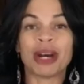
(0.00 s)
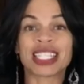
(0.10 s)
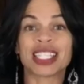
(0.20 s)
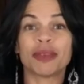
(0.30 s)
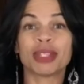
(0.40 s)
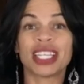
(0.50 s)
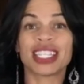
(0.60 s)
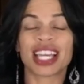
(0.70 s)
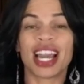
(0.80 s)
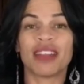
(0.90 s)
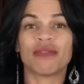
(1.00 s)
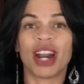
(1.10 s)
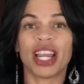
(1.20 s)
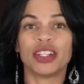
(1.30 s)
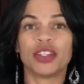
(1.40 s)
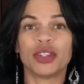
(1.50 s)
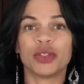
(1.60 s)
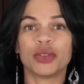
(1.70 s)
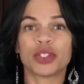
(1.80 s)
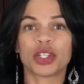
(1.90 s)
My siblings, I invite
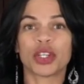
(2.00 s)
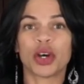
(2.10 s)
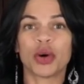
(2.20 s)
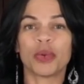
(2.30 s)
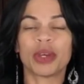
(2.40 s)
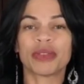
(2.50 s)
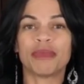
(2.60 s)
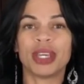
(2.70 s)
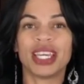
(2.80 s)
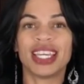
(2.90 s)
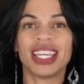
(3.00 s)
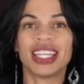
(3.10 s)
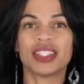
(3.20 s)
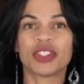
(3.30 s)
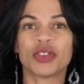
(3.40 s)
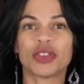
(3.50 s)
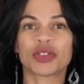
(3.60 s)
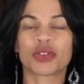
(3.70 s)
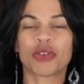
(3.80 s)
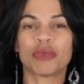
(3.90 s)
you to go with me into the
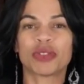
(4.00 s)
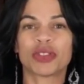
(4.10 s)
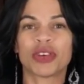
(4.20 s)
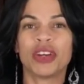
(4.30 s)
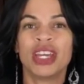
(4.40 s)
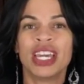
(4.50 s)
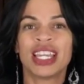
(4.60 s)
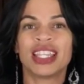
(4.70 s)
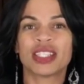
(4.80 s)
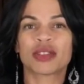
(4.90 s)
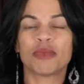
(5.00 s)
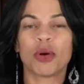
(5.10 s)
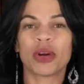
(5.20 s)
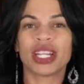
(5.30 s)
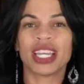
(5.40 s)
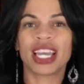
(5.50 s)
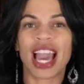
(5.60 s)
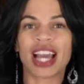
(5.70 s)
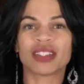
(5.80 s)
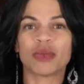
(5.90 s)
scripture this morning
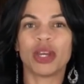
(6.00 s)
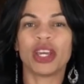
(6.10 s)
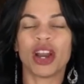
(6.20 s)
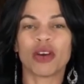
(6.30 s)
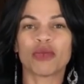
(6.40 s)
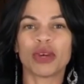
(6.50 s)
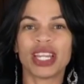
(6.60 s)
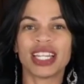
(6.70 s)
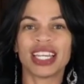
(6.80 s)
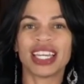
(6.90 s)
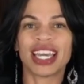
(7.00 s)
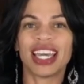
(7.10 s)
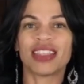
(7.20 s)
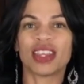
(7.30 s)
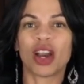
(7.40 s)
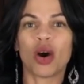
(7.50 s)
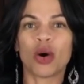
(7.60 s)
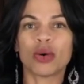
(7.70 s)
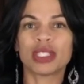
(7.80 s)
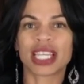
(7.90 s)
as we are reading in the
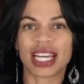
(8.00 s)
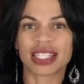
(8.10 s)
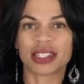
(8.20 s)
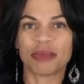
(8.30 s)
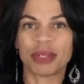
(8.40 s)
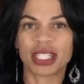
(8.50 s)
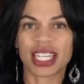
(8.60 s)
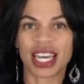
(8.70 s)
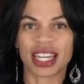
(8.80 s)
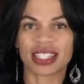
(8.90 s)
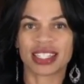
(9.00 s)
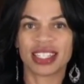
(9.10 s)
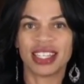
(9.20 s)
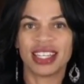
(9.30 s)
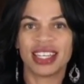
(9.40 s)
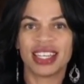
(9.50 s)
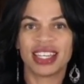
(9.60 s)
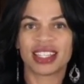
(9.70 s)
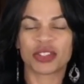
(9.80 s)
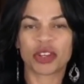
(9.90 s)
Old Testament text.
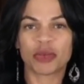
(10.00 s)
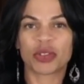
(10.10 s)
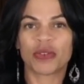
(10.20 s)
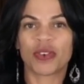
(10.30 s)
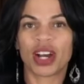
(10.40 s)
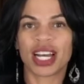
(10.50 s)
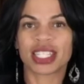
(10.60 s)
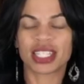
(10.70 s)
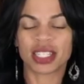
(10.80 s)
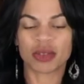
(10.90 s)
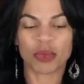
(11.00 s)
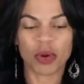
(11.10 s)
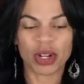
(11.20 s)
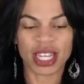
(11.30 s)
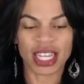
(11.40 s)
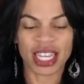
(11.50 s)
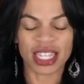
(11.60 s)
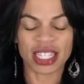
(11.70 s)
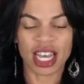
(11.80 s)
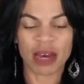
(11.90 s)
The scripture for us this morning
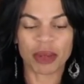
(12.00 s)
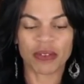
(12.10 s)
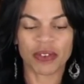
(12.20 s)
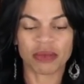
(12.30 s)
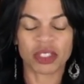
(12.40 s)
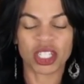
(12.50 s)
is coming from